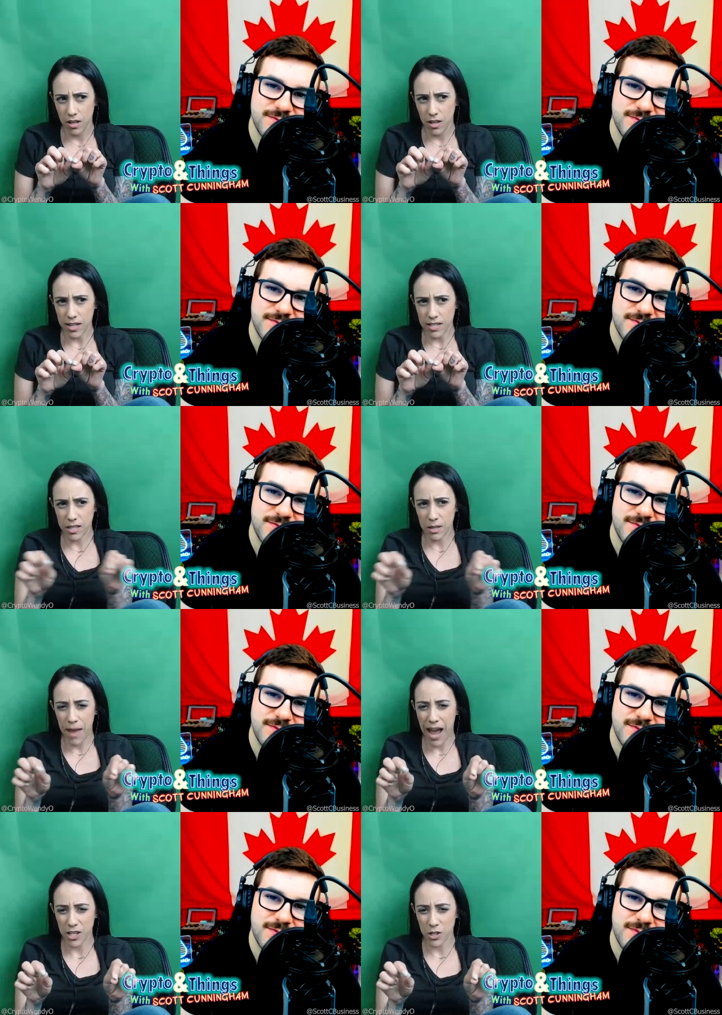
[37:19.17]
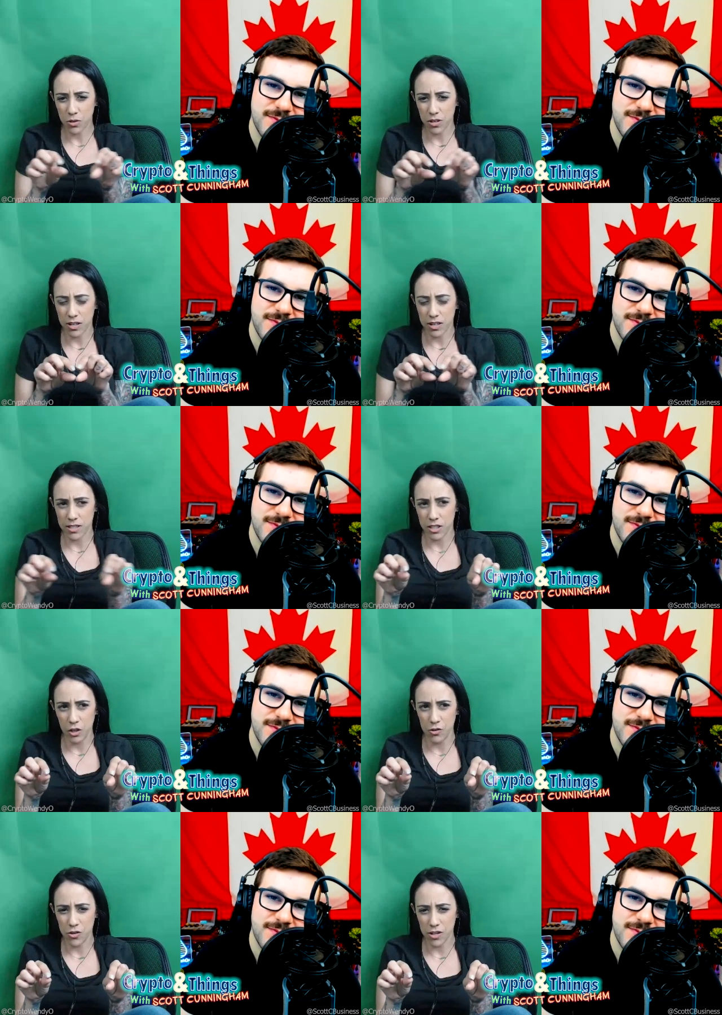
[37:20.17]
Speaker 1: is it the password and it's a
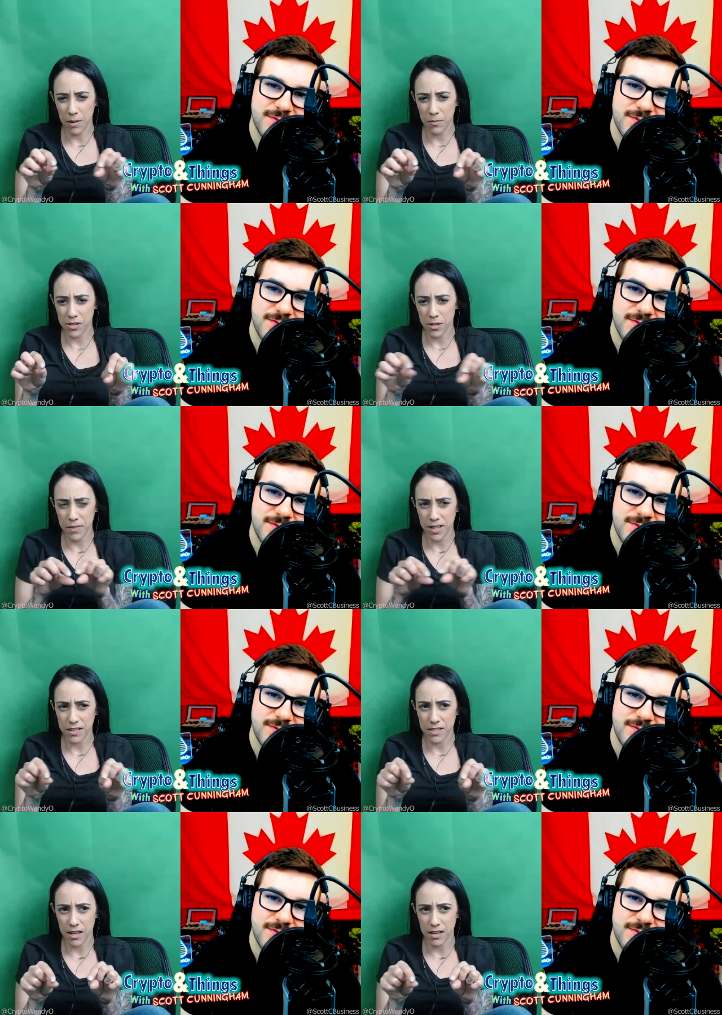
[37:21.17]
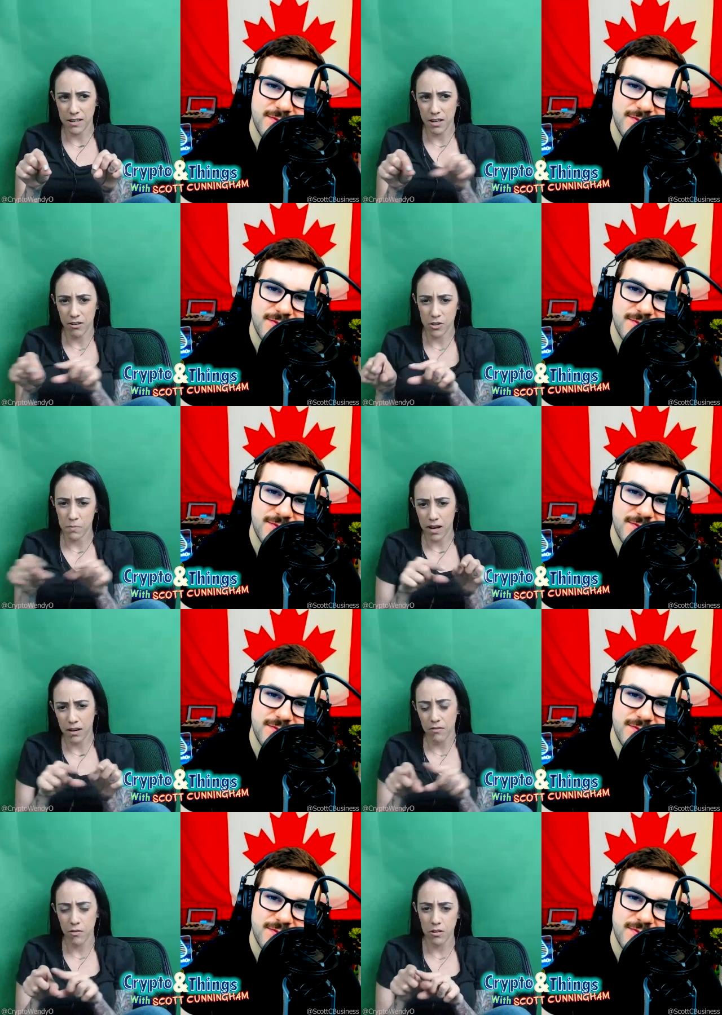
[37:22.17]
username or something to send E O S back and
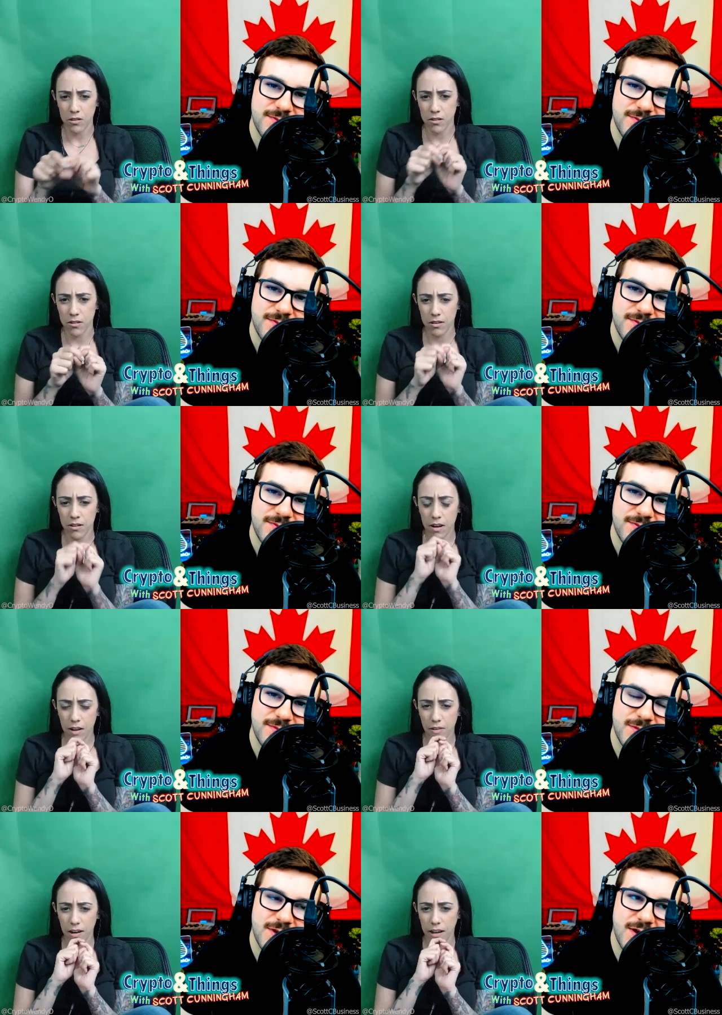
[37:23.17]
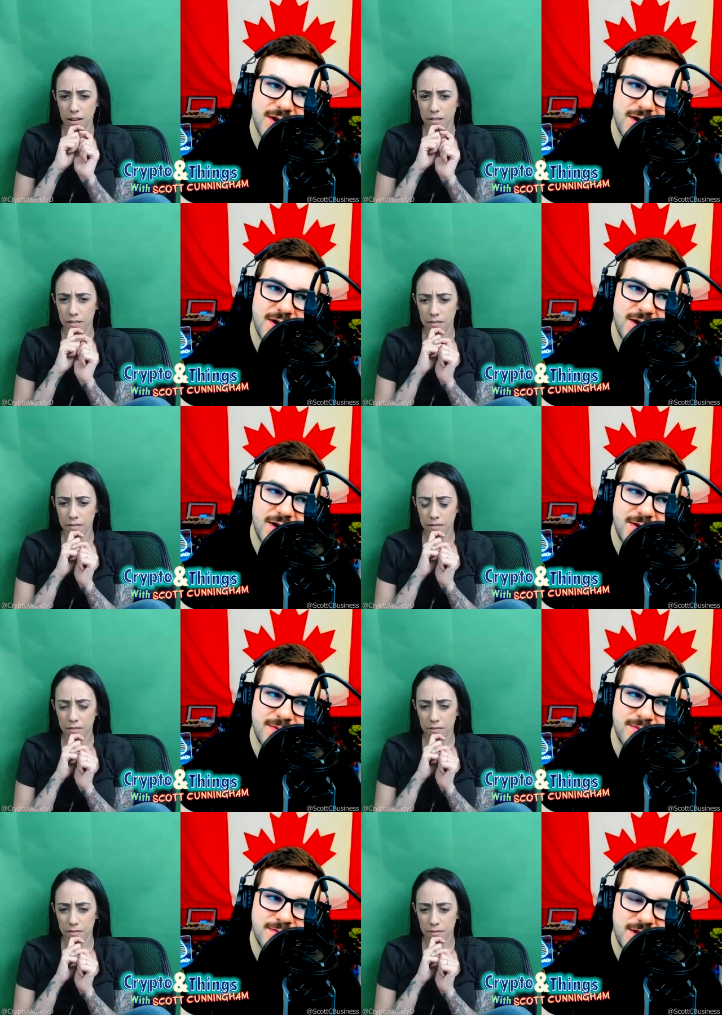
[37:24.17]
forth? I forget.
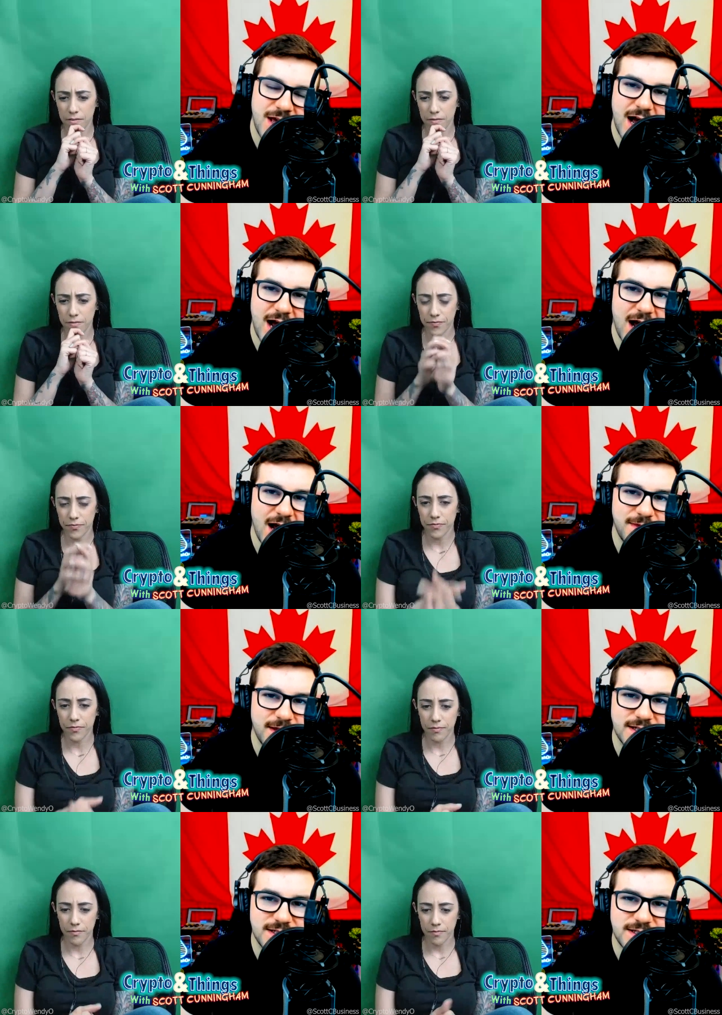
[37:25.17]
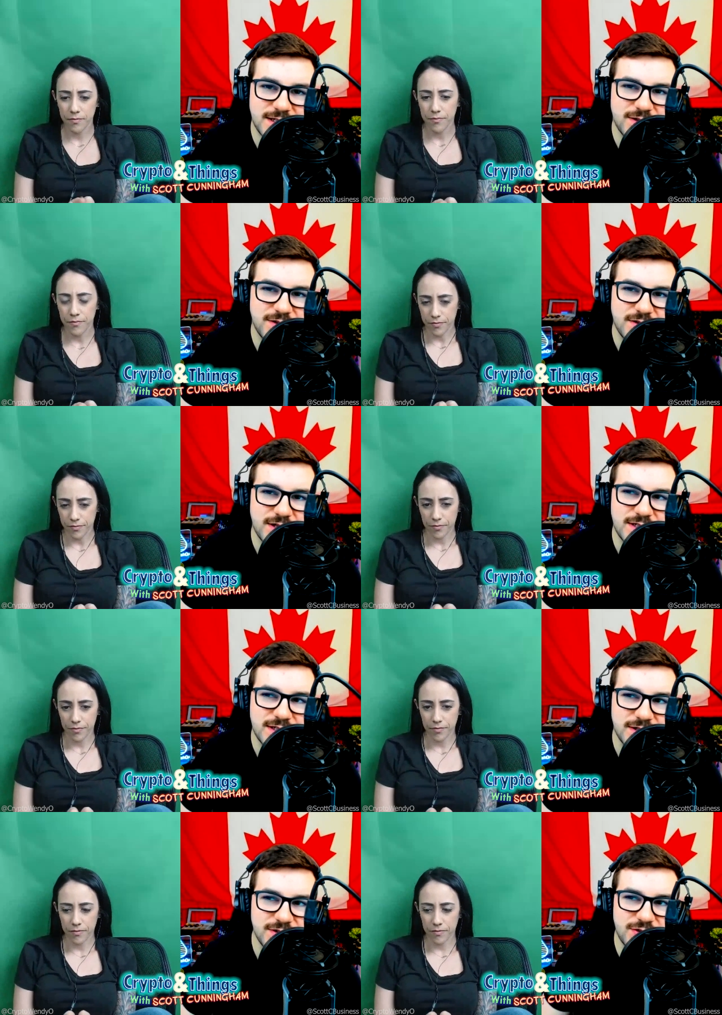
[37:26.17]
Speaker 2: Um, yeah, I think it's still
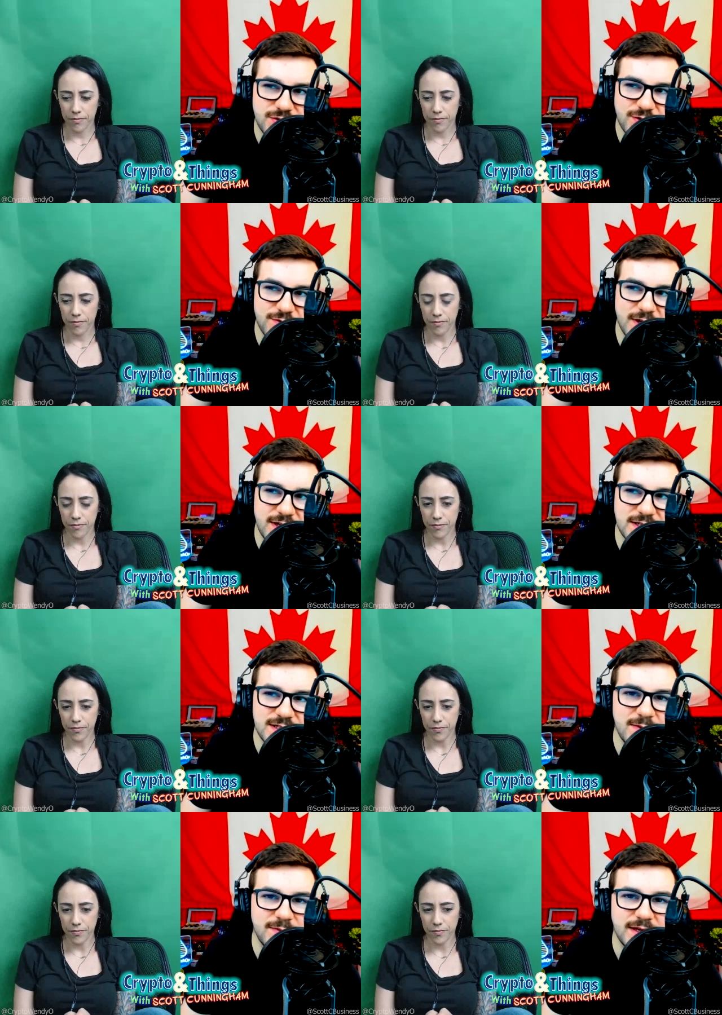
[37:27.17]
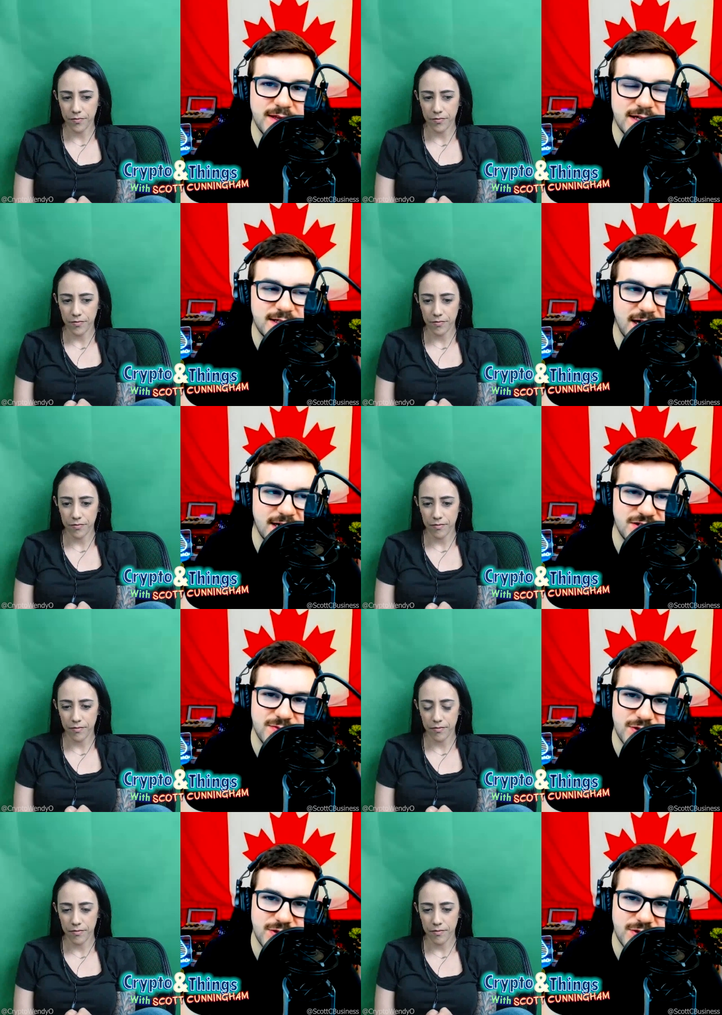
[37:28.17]
it's still sort of like the same thing. Like it's kind of
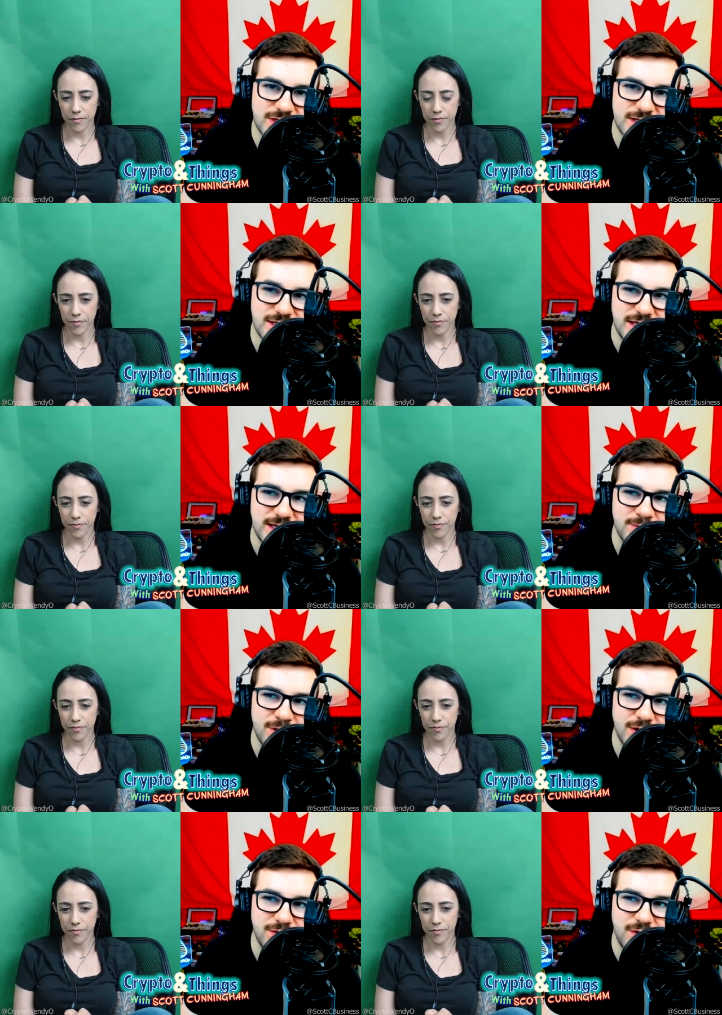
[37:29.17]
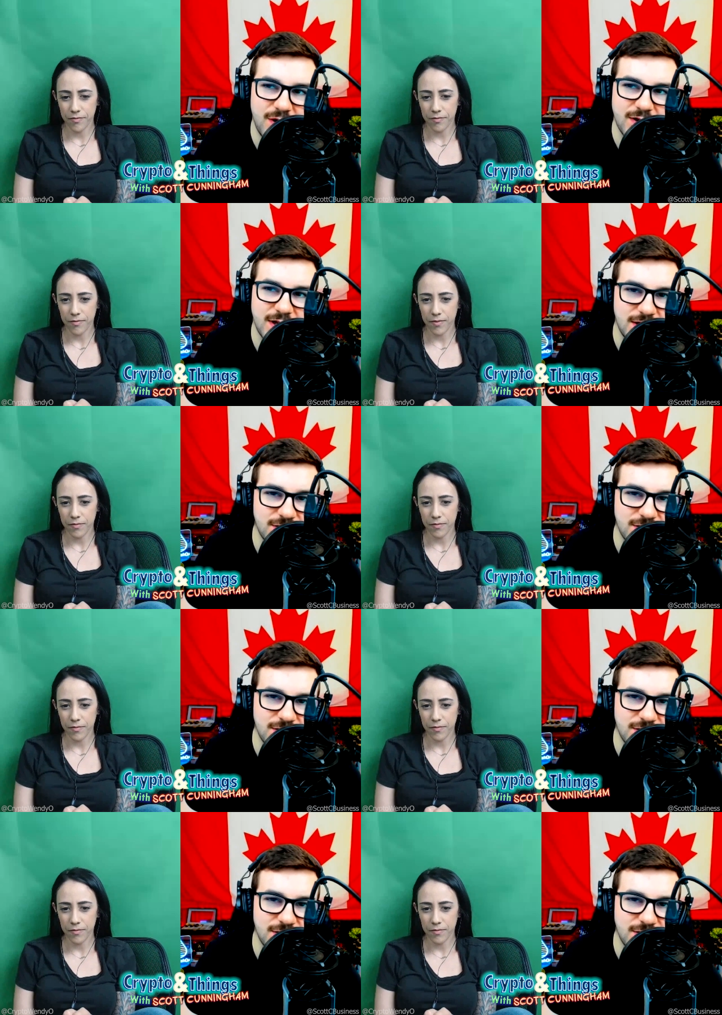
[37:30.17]
similar to Steam, where you've got